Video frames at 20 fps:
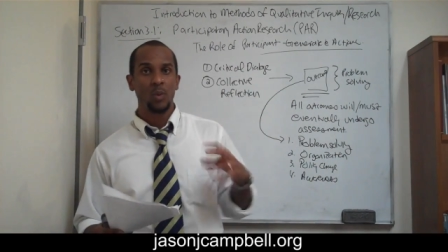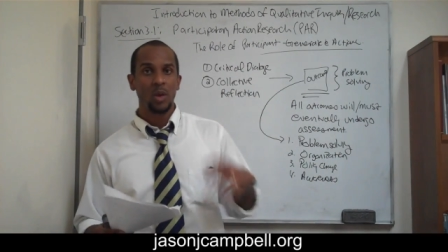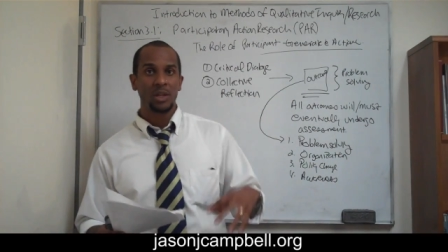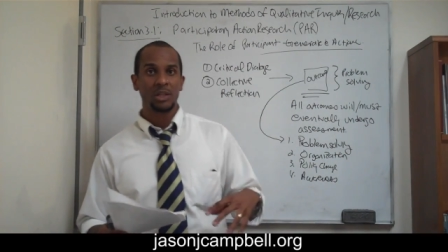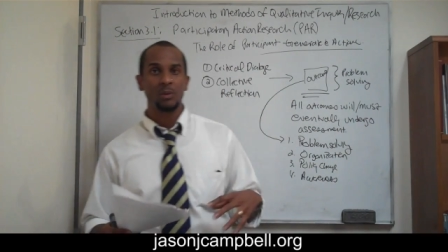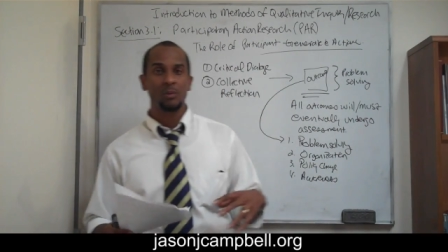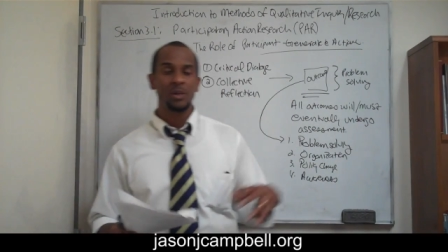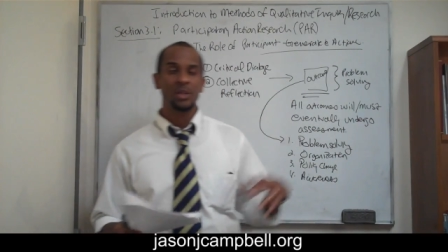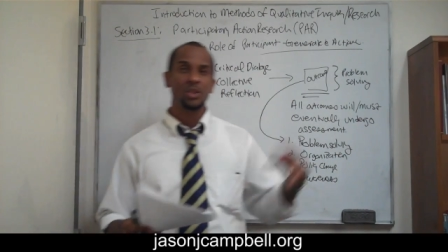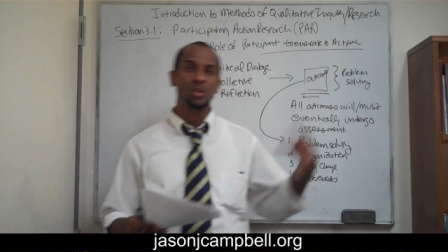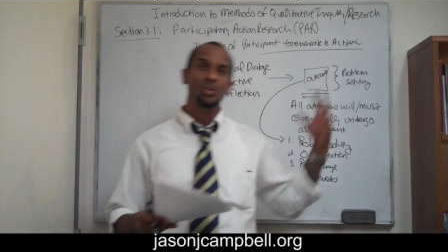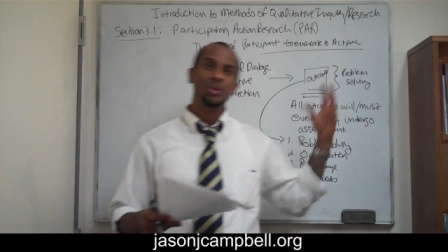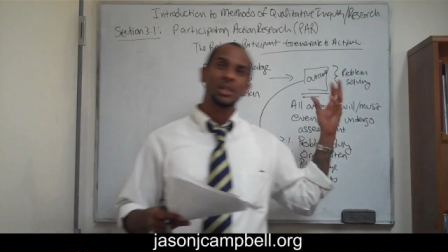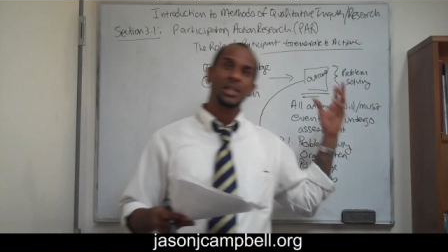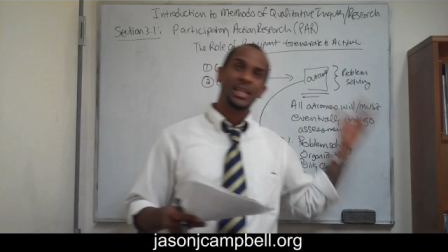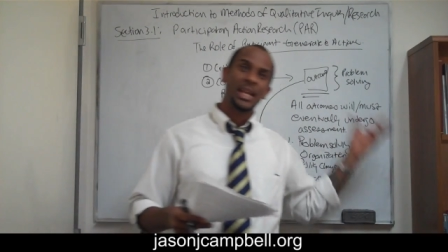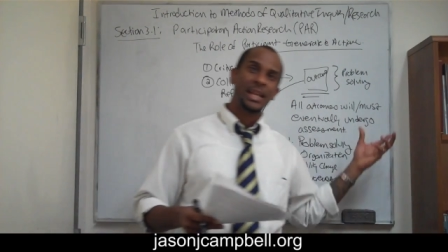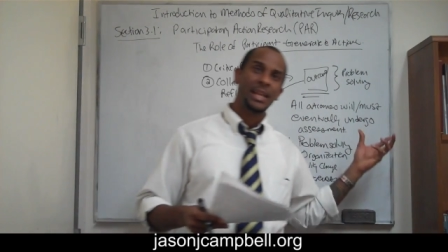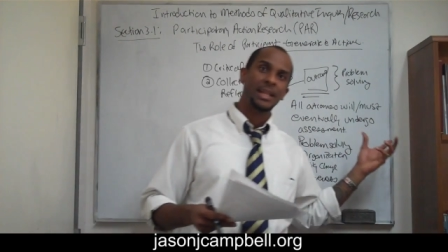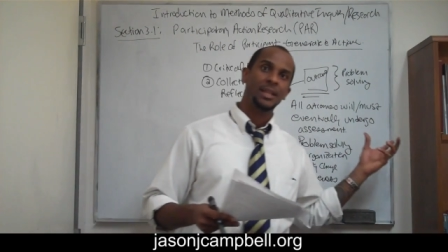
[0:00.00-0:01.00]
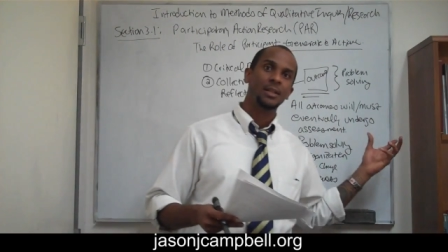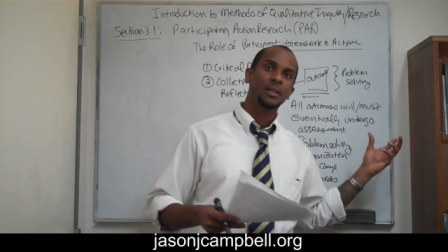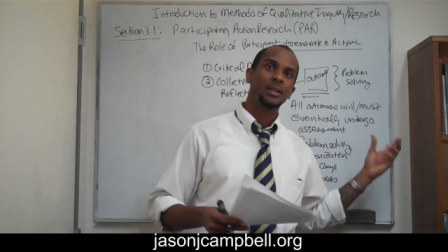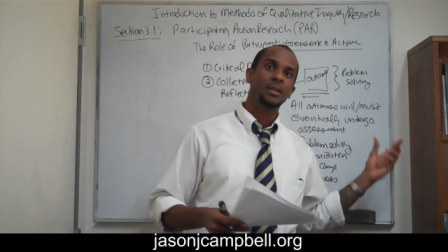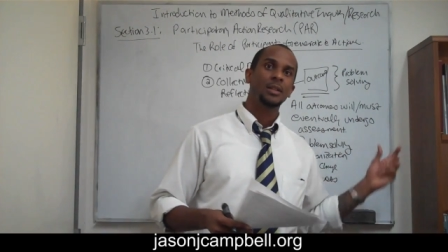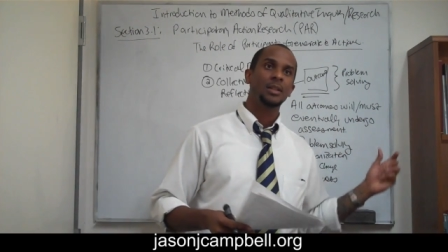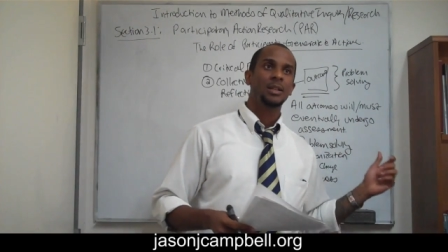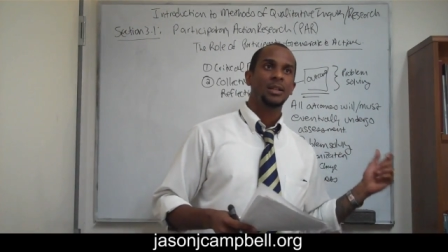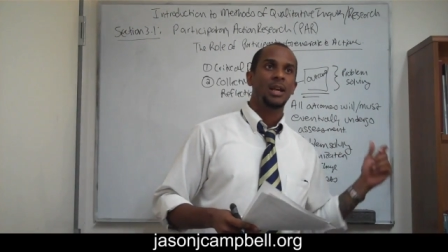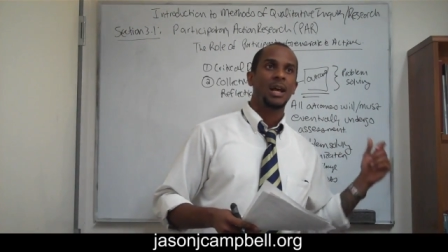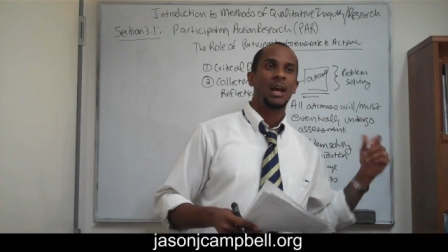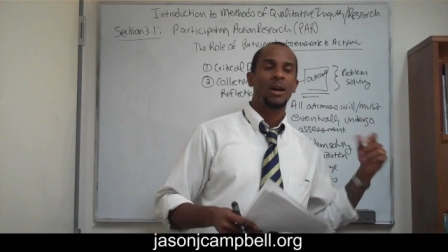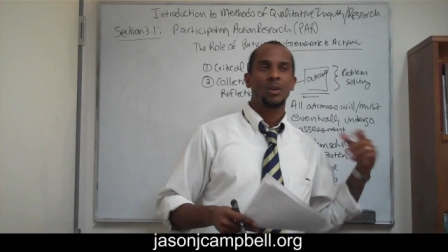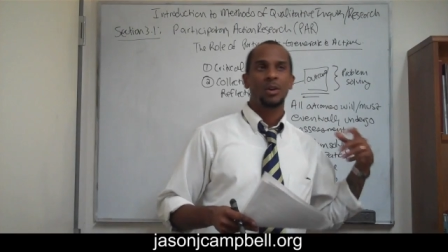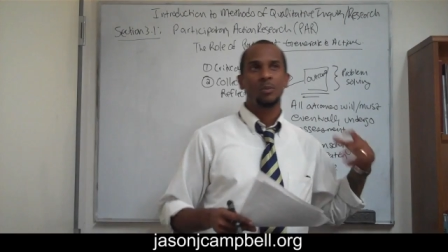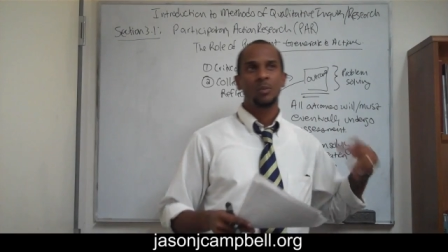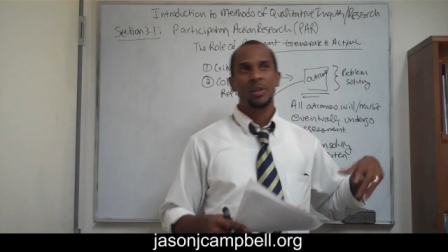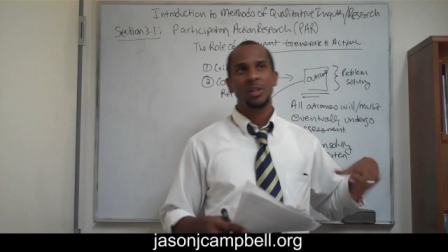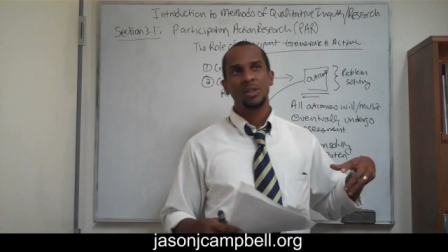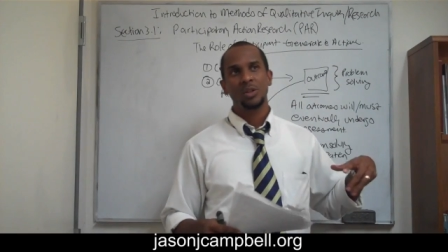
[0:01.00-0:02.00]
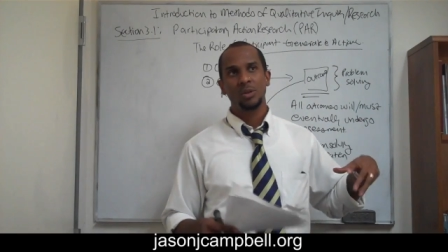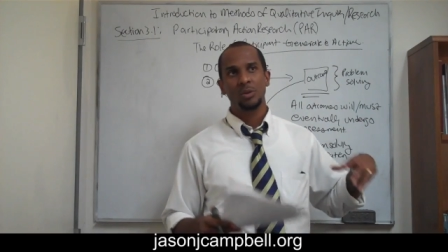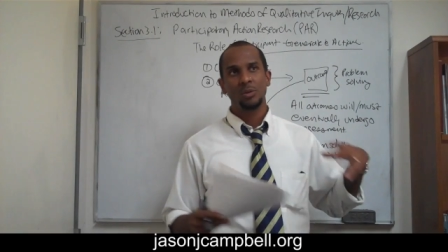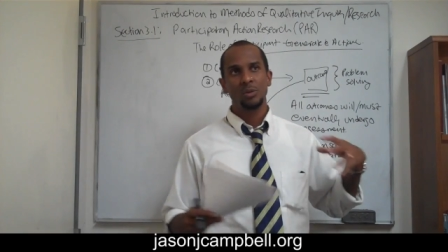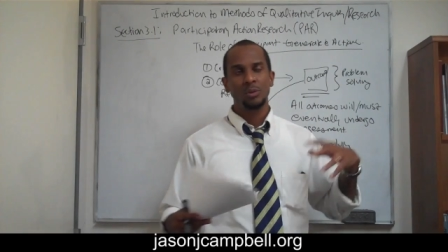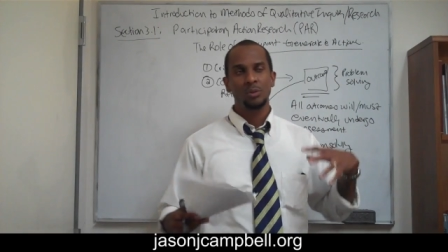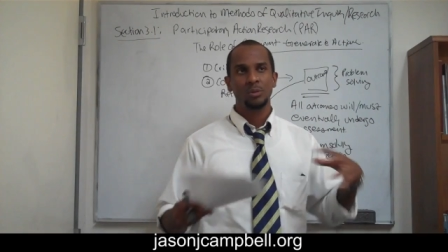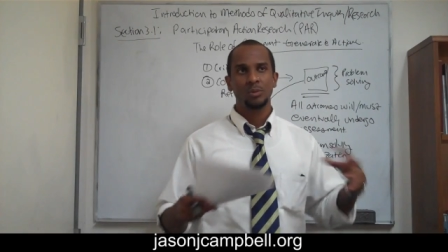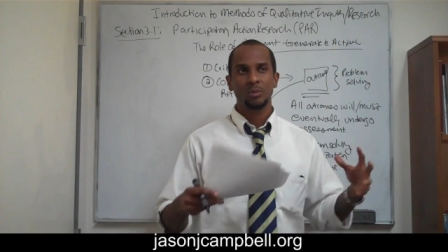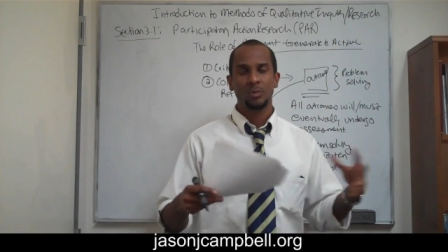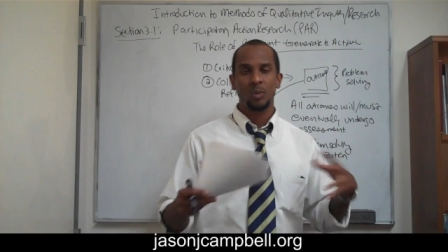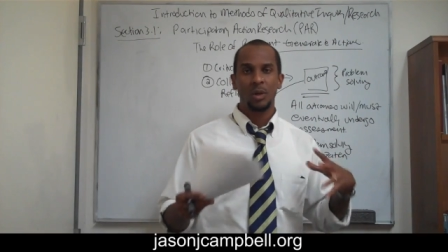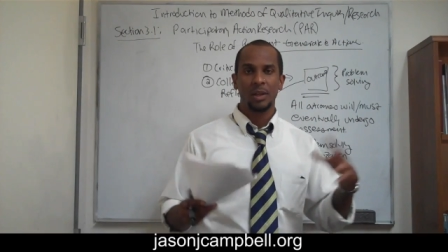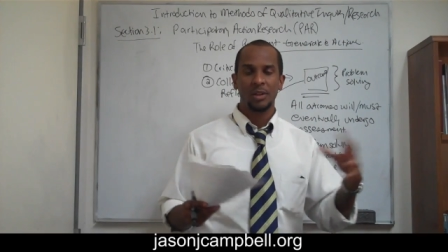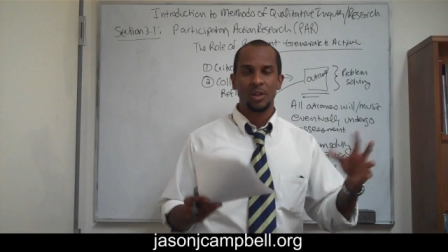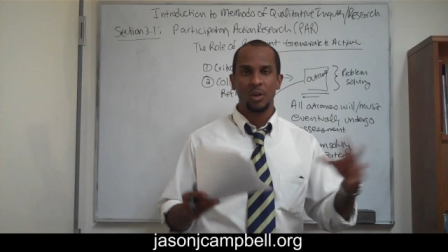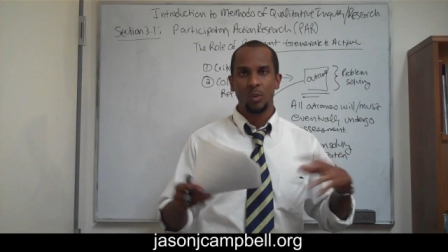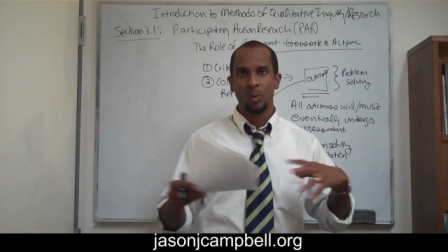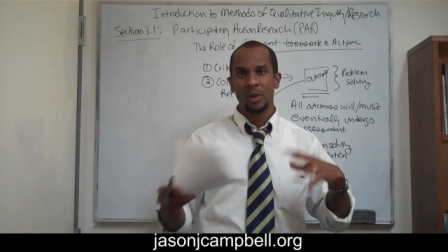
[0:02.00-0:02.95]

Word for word: What can we do to get it? How can we do what you know?